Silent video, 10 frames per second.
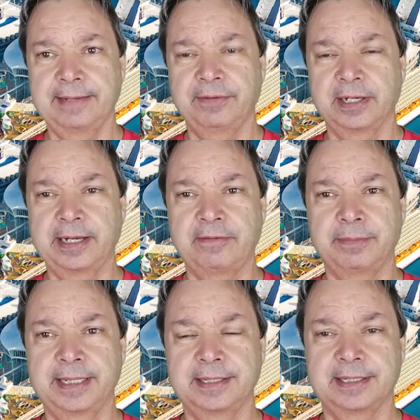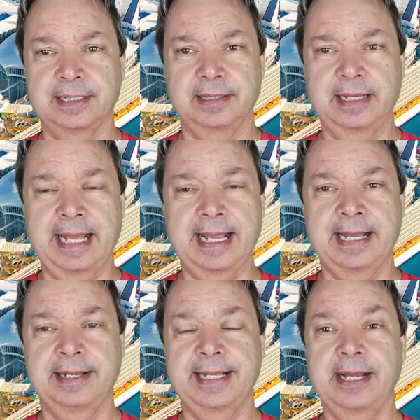different governments
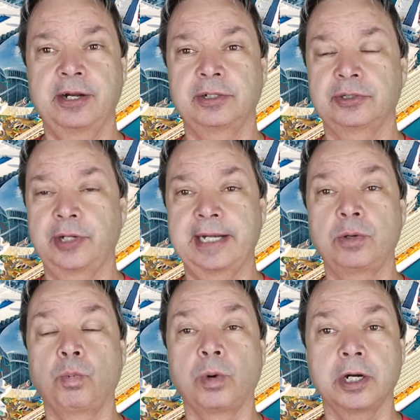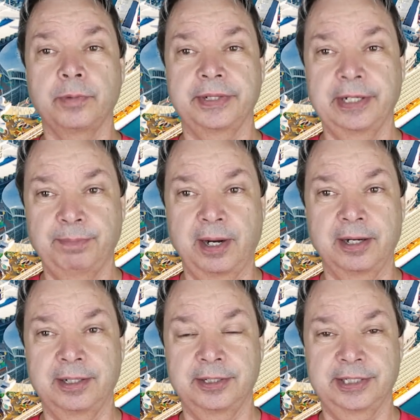and they are trying to work with their
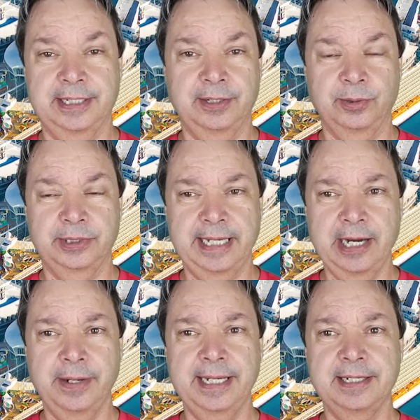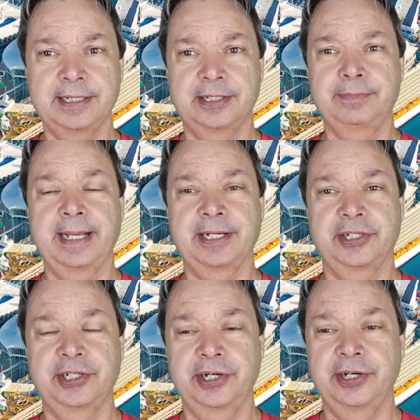partners in those areas to make
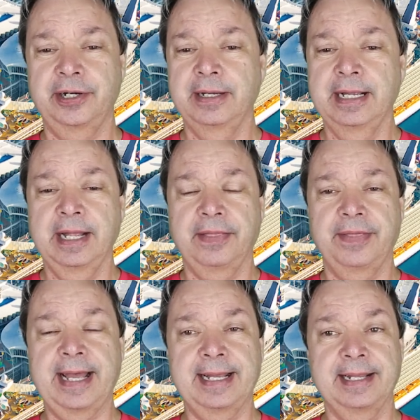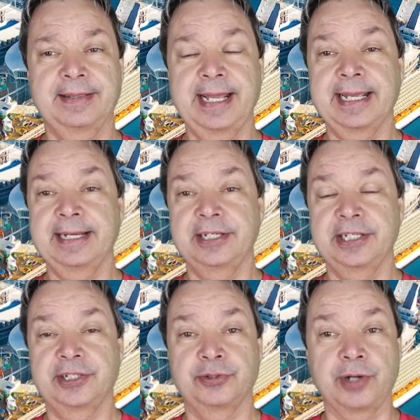sure that they can
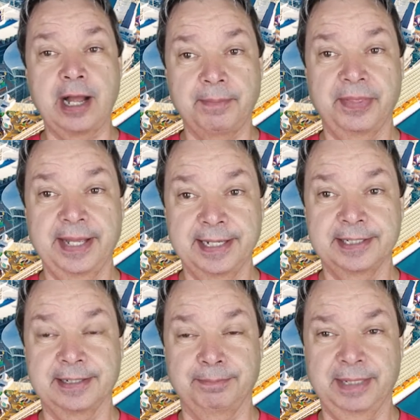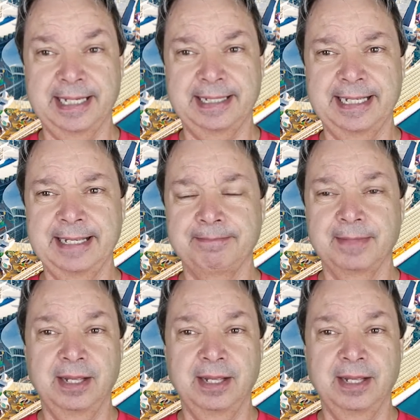just drop things completely.